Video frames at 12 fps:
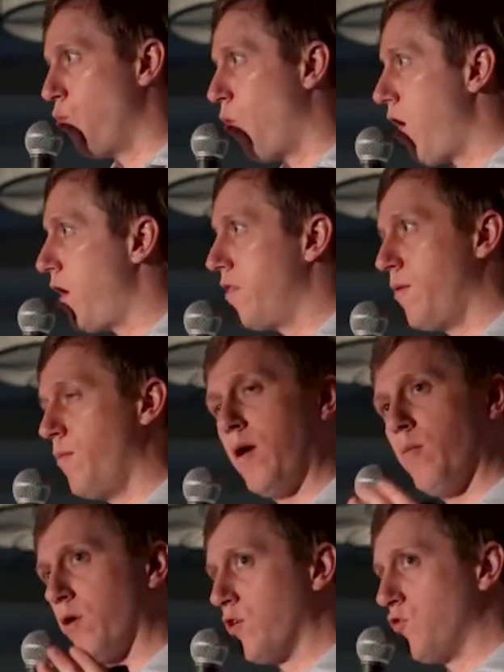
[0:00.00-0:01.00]
you want and then
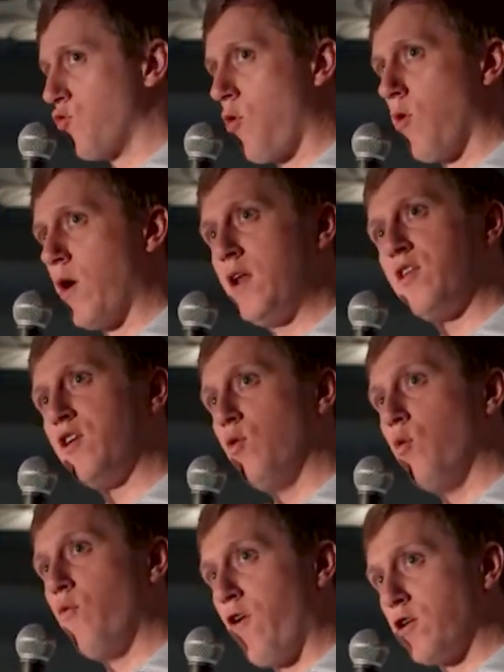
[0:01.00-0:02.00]
being able to control anything
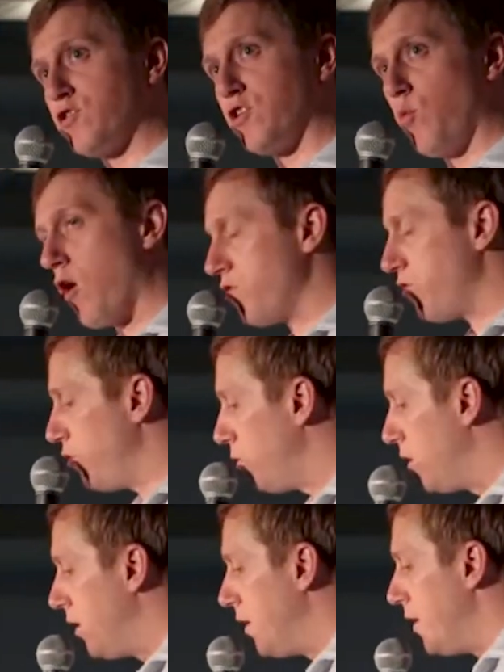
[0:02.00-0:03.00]
you functionally want
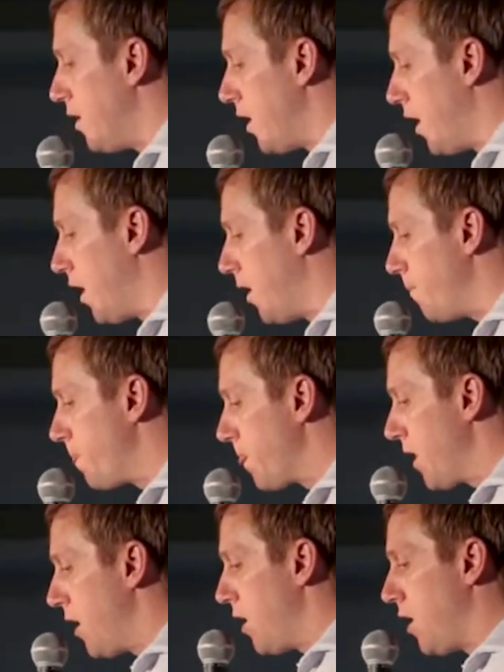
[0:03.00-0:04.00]
to, um,
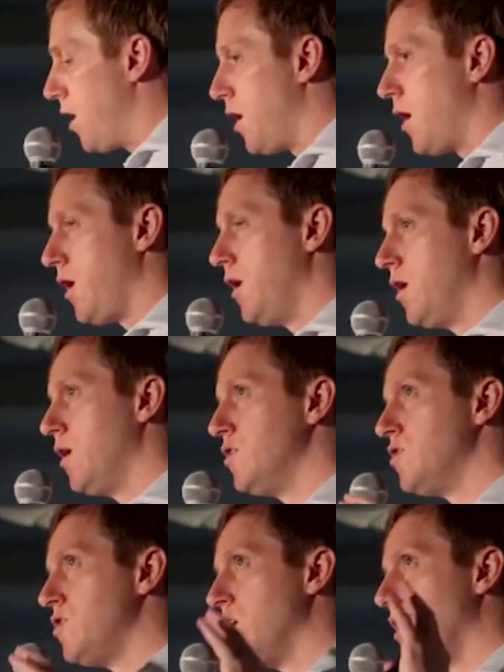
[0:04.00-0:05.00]

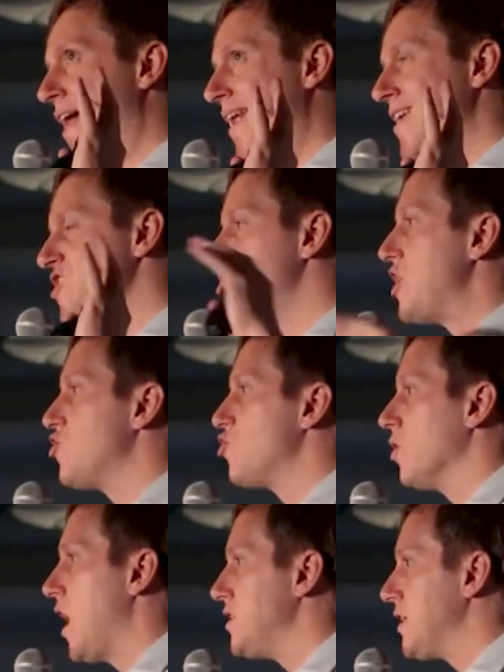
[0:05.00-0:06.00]
is
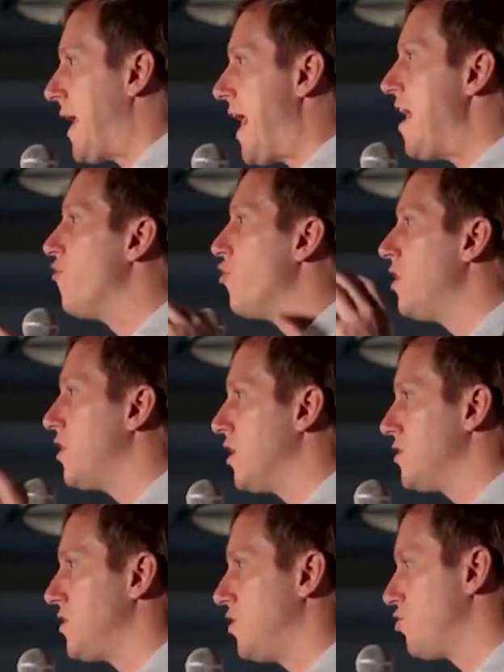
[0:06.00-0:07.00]
centralizing.
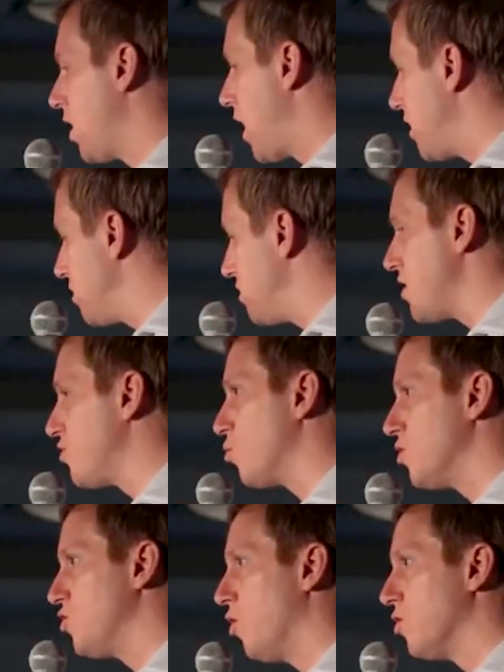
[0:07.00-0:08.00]
Everything centralizes as
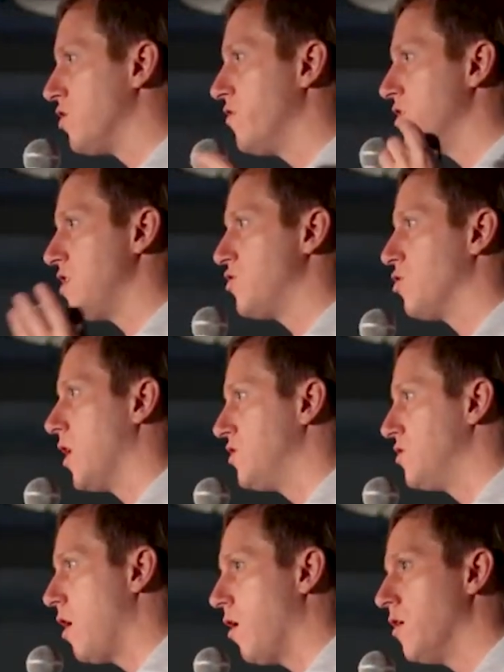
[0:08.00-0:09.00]
a result of the
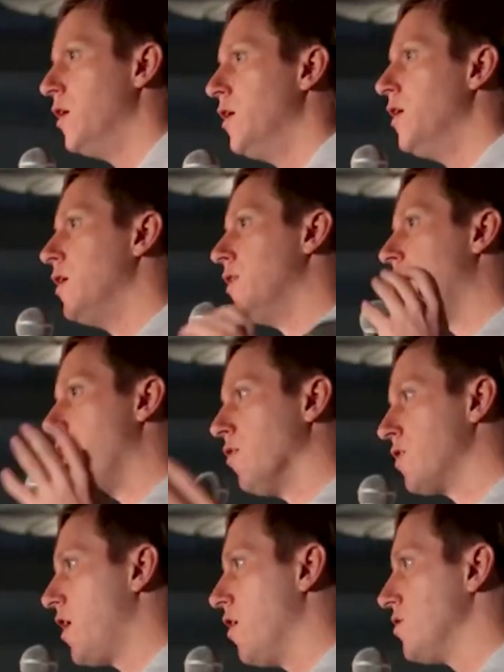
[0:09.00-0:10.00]
centralized dollar. The
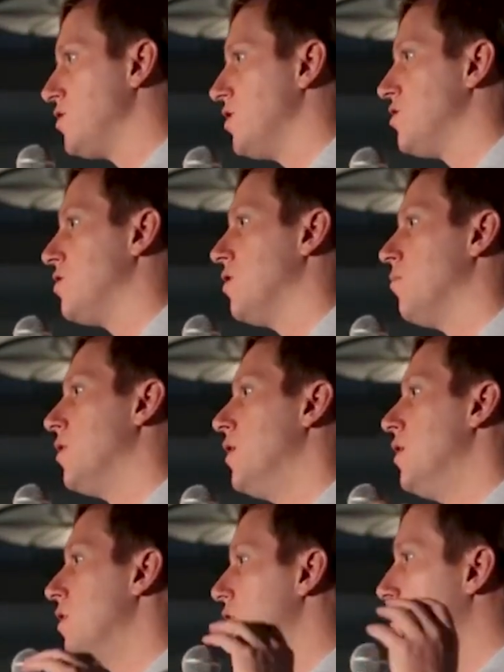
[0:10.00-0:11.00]
healthcare system,
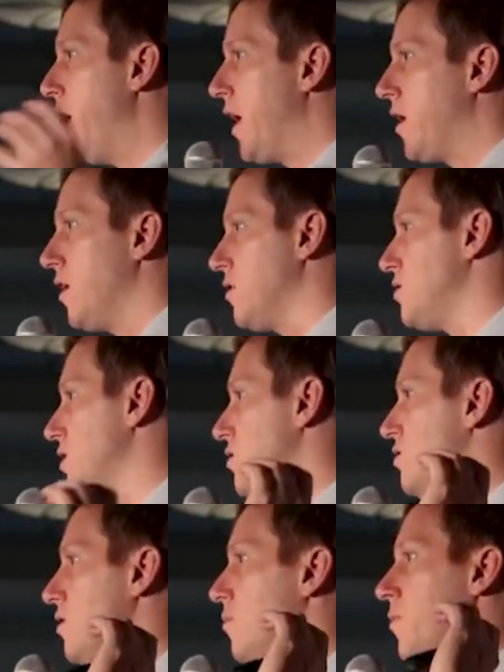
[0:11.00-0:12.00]
the banking
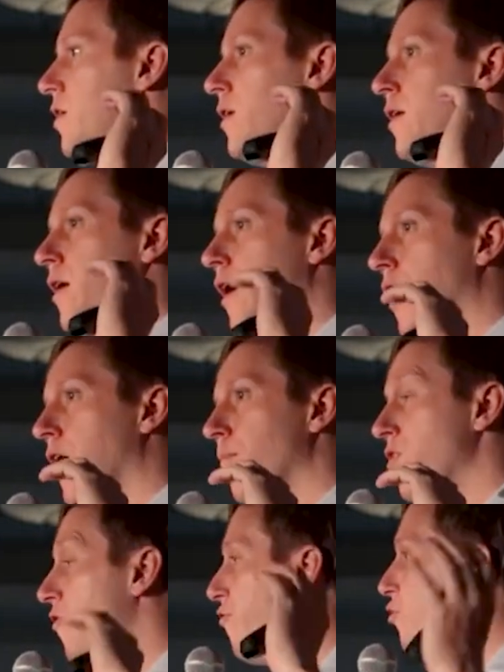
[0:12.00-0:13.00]
system,
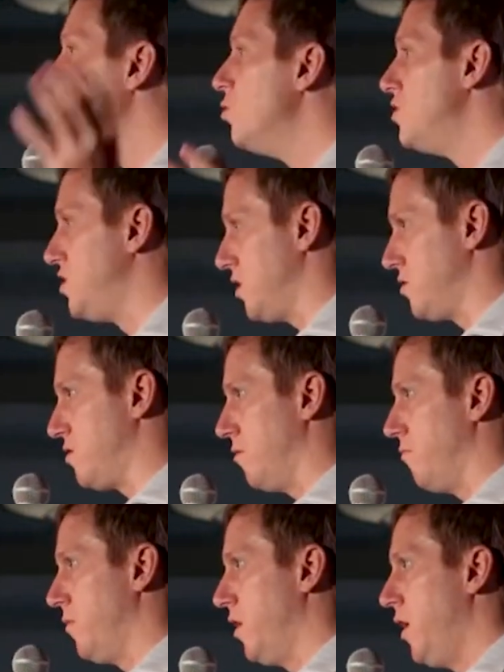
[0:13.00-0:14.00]
the food
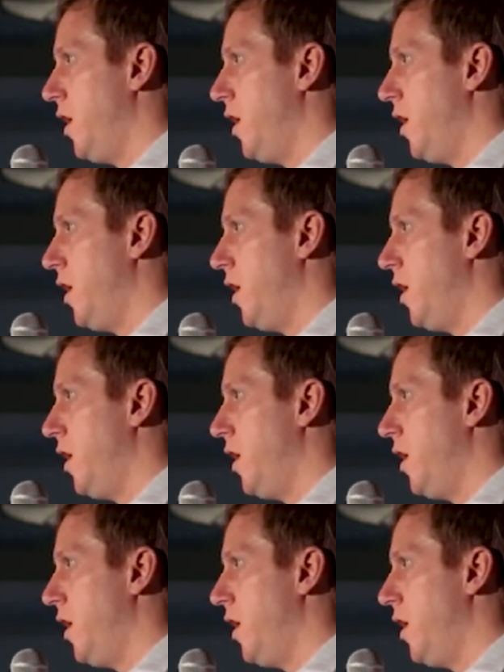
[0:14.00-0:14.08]
system.